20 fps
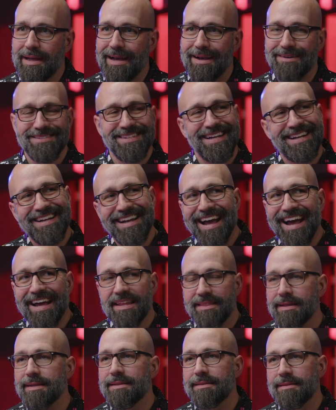I was like, nah, I
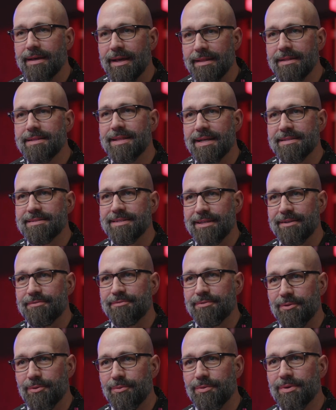think that's a gift
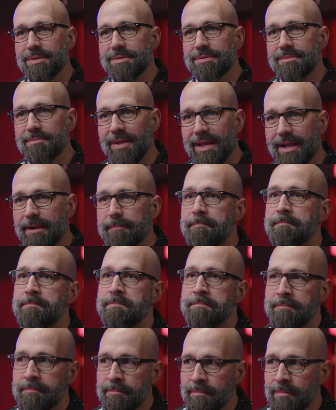for the world. Like,
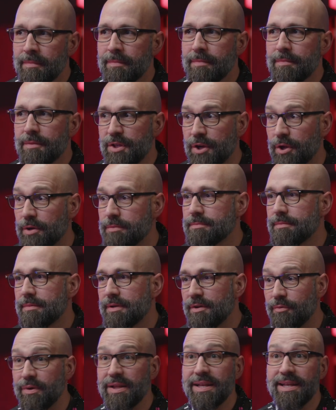you know,
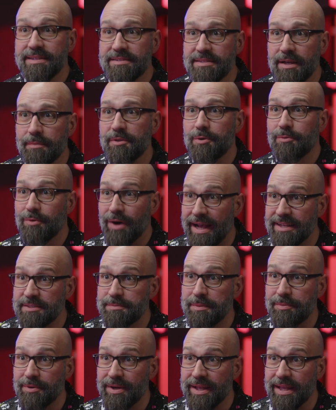if we need something, we'll
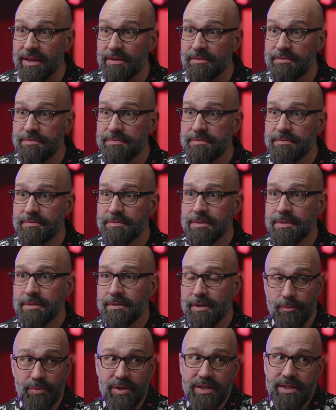ask people to give,
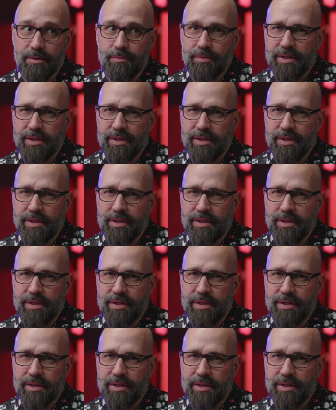and we did.